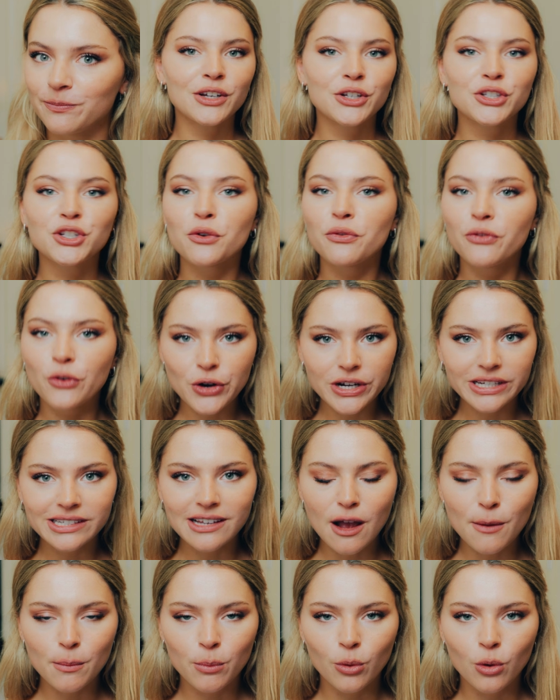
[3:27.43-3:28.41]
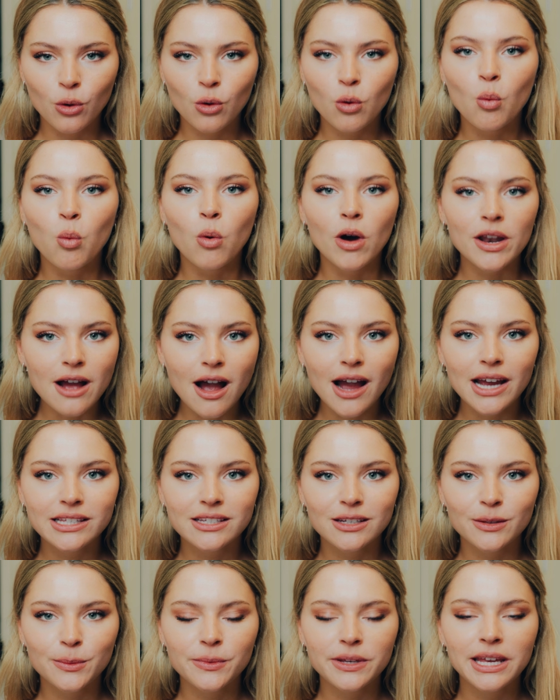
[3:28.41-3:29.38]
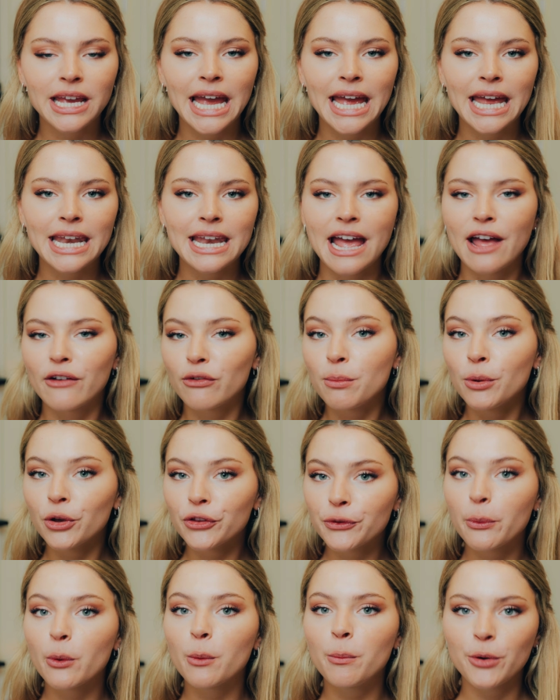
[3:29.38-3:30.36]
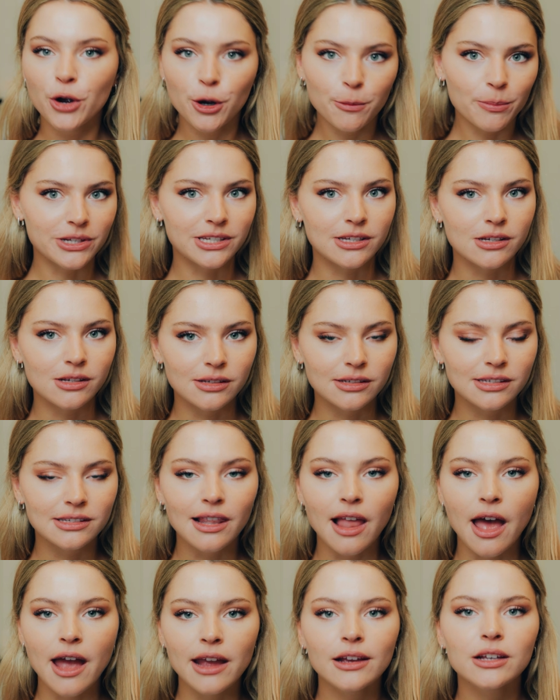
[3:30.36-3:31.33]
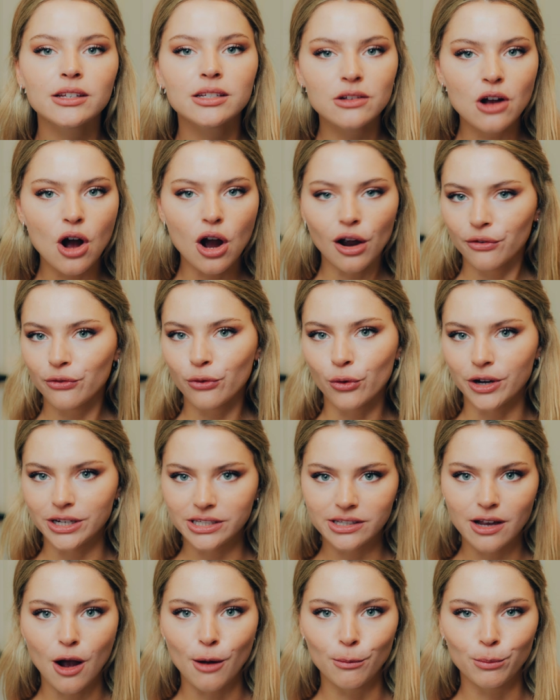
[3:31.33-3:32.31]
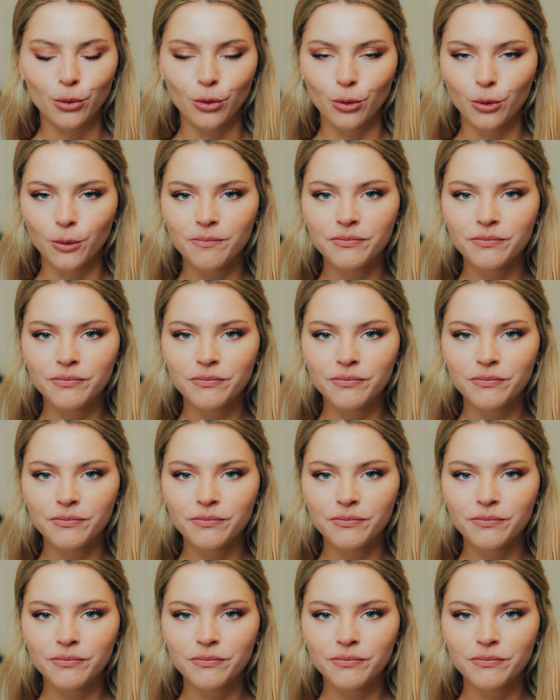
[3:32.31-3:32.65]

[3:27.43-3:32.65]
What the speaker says: So for example, one item can have multiple purposes, like a scarf for example.